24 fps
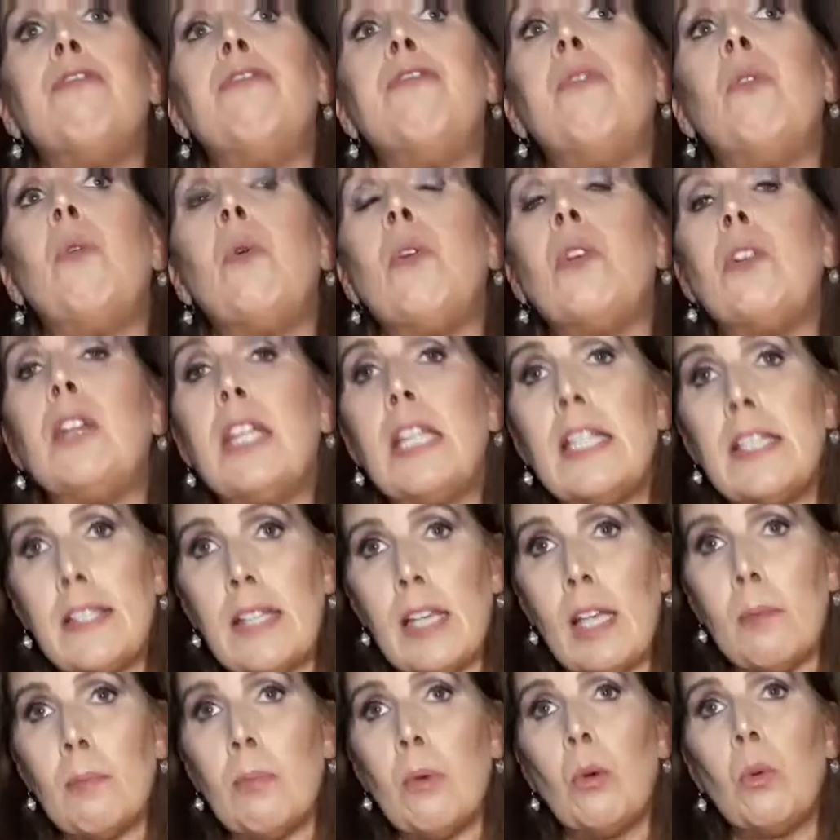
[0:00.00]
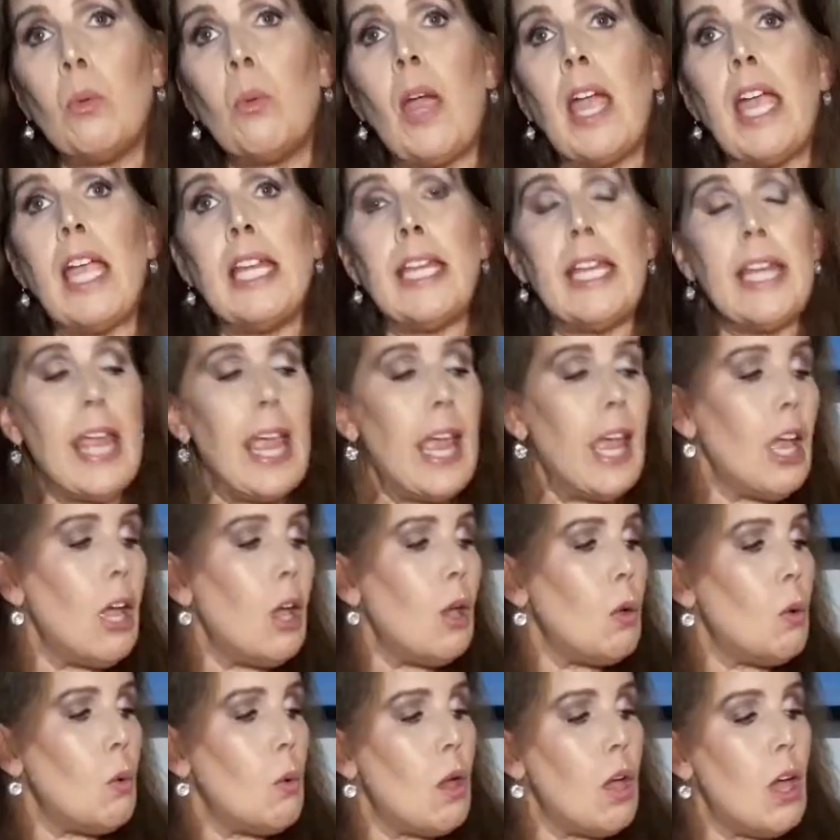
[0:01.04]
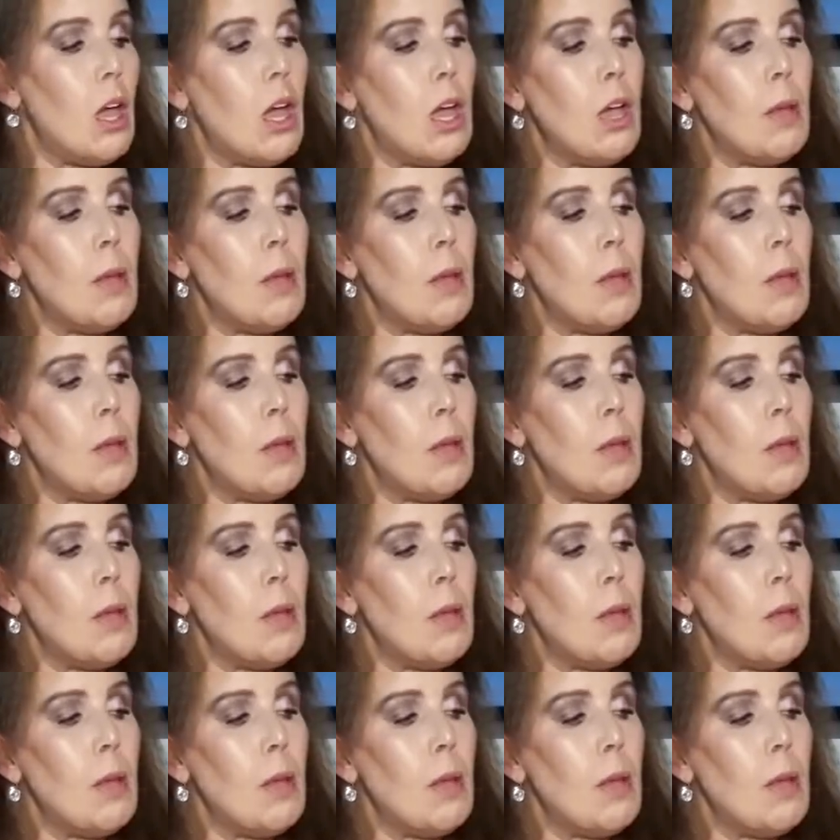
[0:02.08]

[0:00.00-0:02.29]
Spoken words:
For an example, right now,